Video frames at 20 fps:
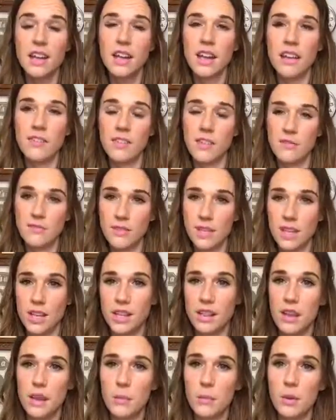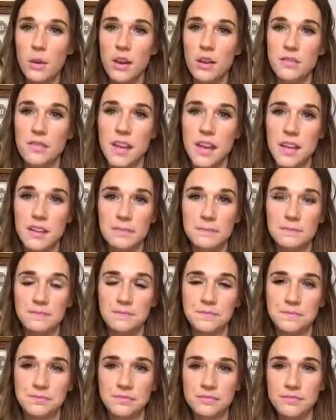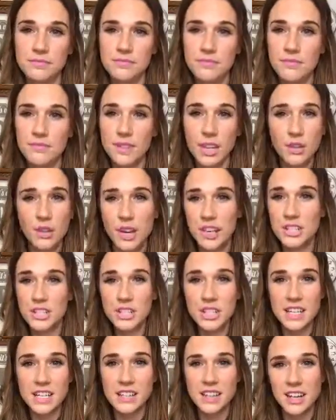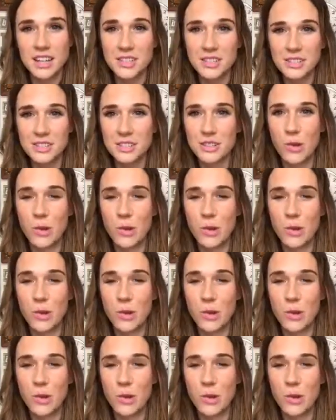if I'm feeling like more of a crunchy lunch,